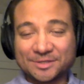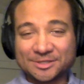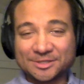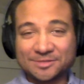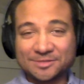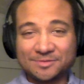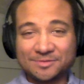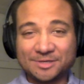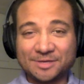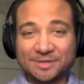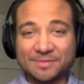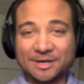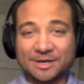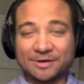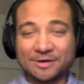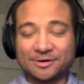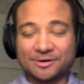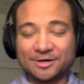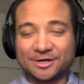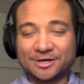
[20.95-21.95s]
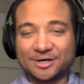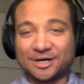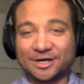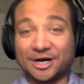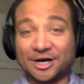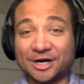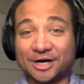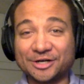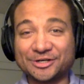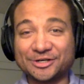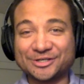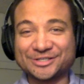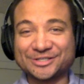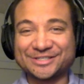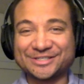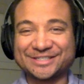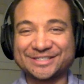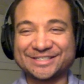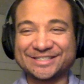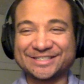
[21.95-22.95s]
to be about
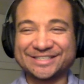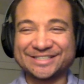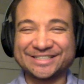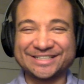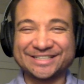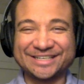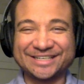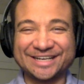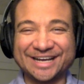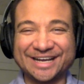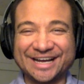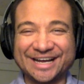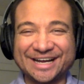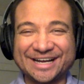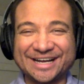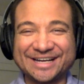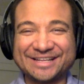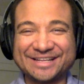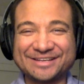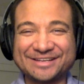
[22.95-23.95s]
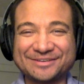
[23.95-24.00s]
otters. I thought it